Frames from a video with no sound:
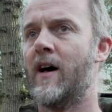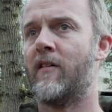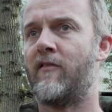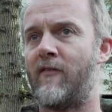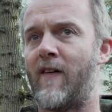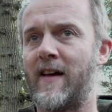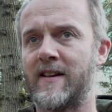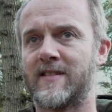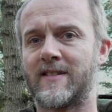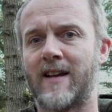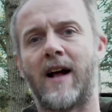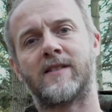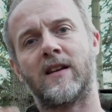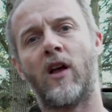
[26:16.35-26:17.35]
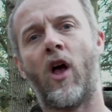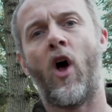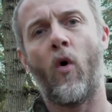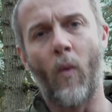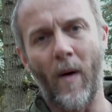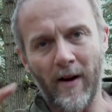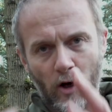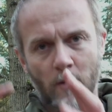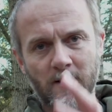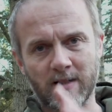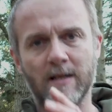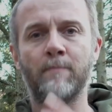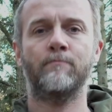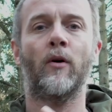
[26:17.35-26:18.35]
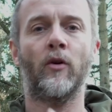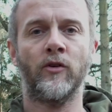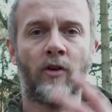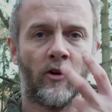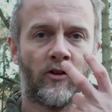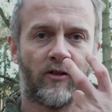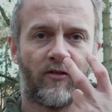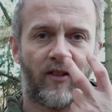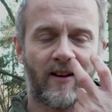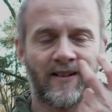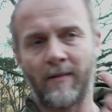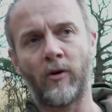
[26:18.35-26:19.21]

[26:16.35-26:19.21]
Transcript: fire starting when it comes to bundles of things.